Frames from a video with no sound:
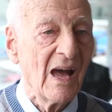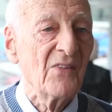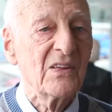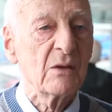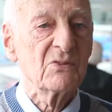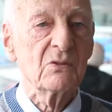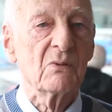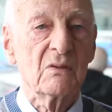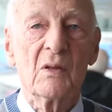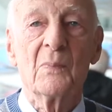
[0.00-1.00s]
I think it was
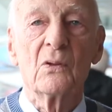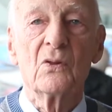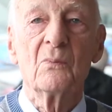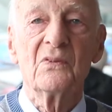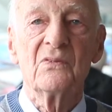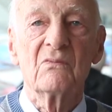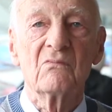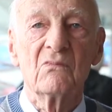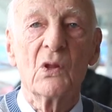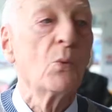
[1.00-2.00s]
about they built them and
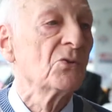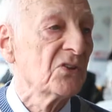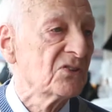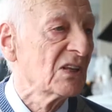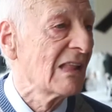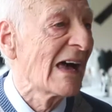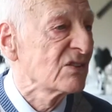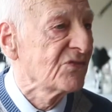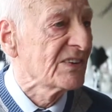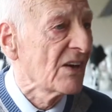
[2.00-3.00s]
they wanted to
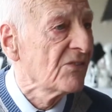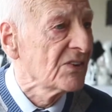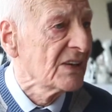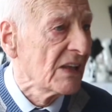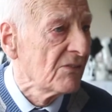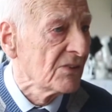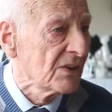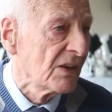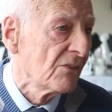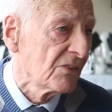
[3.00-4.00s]
last forever and ever
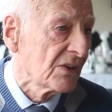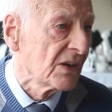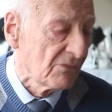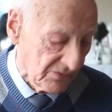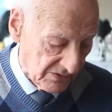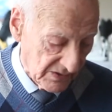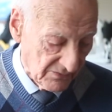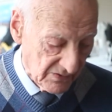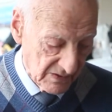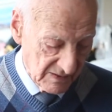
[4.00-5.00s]
and ever and ever and
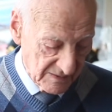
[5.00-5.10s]
ever.